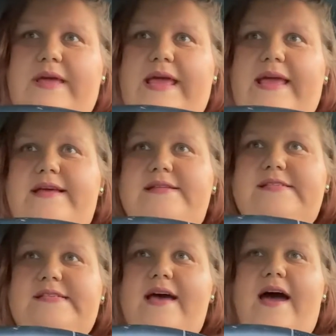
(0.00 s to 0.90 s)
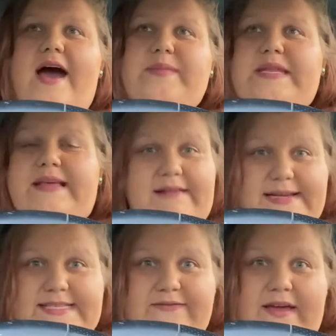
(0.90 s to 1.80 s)
and I'm eating
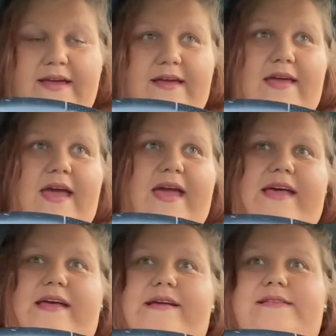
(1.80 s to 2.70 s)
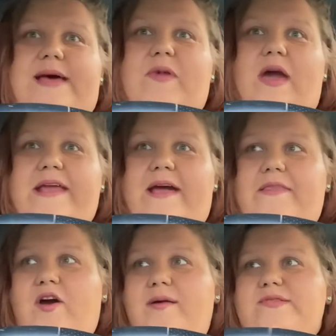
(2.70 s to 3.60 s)
less of it, and I'm cutting out
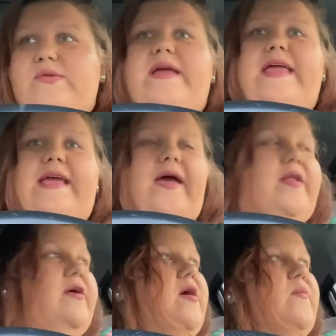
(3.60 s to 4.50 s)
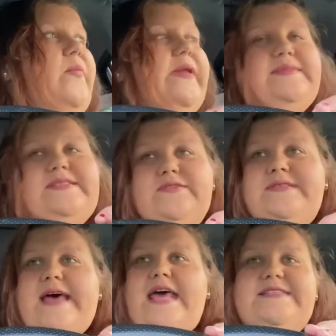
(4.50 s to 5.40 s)
the carbs where I can, but I'm still
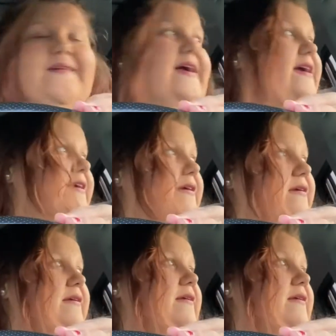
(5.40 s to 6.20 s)
satisfying